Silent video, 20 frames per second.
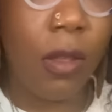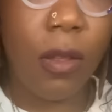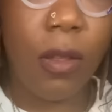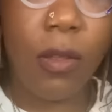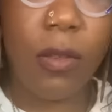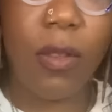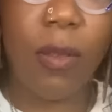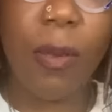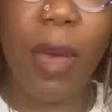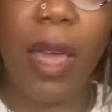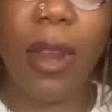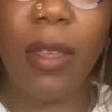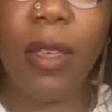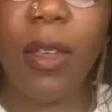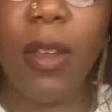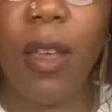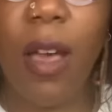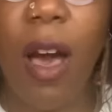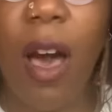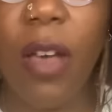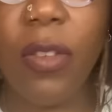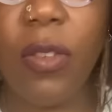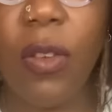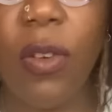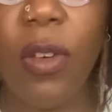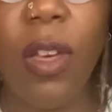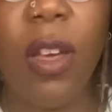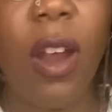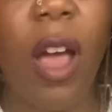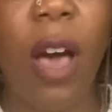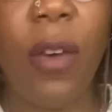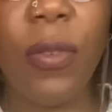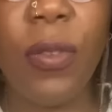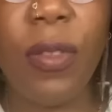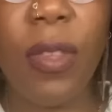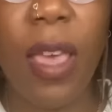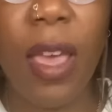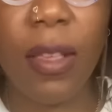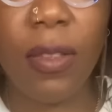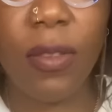Somebody could have also cut off
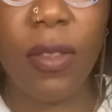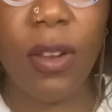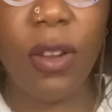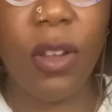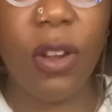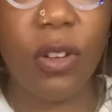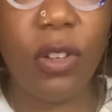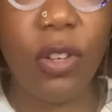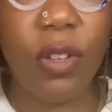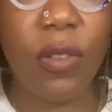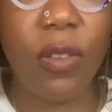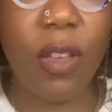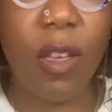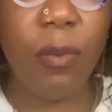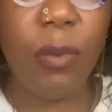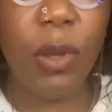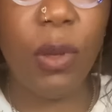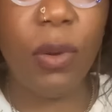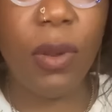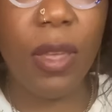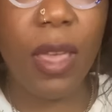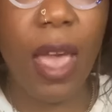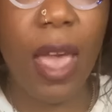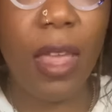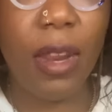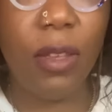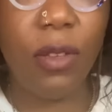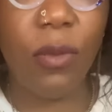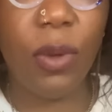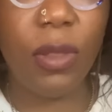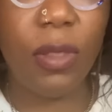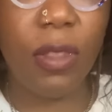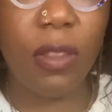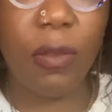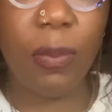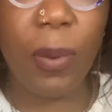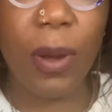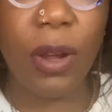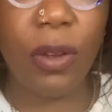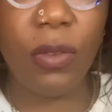sex and they're just communicating with this
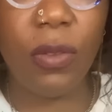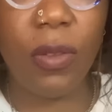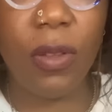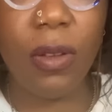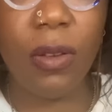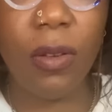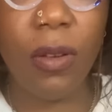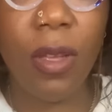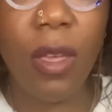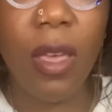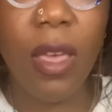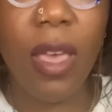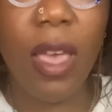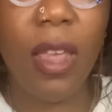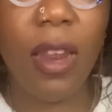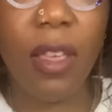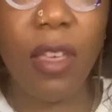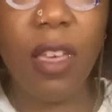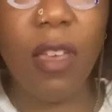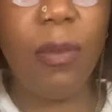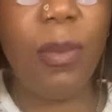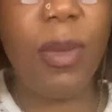person. And it could